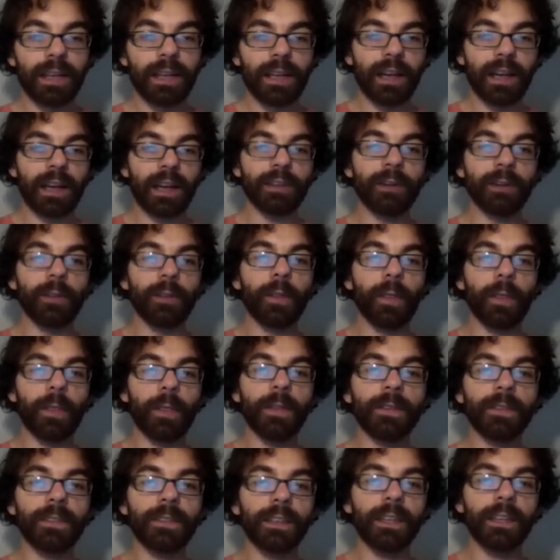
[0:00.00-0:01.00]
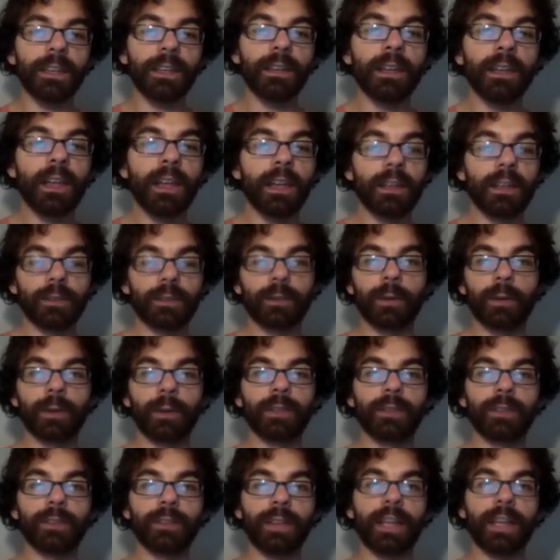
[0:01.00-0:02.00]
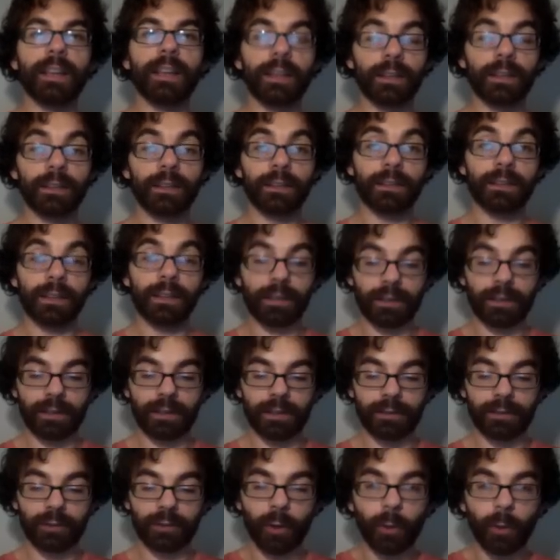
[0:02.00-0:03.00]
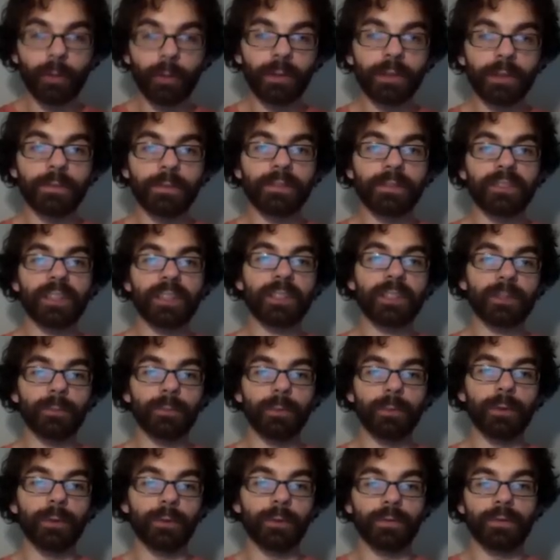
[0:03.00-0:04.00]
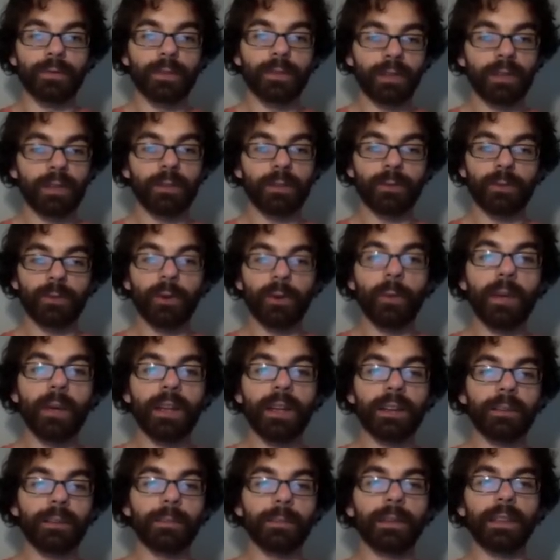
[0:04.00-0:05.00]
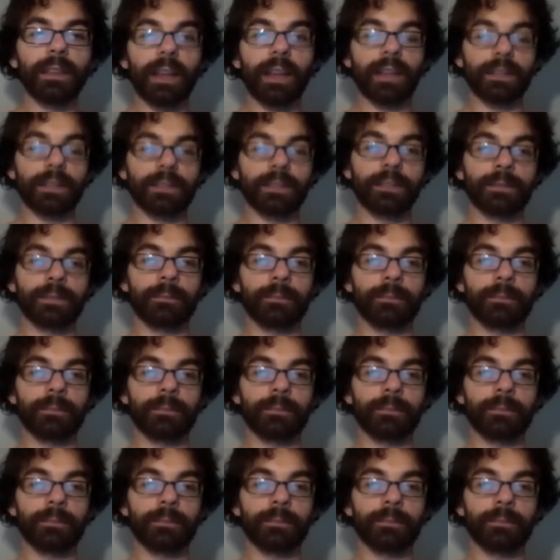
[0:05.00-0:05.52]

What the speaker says: I know that this thing is going to take a total of 6 moves. There's no way it could be less.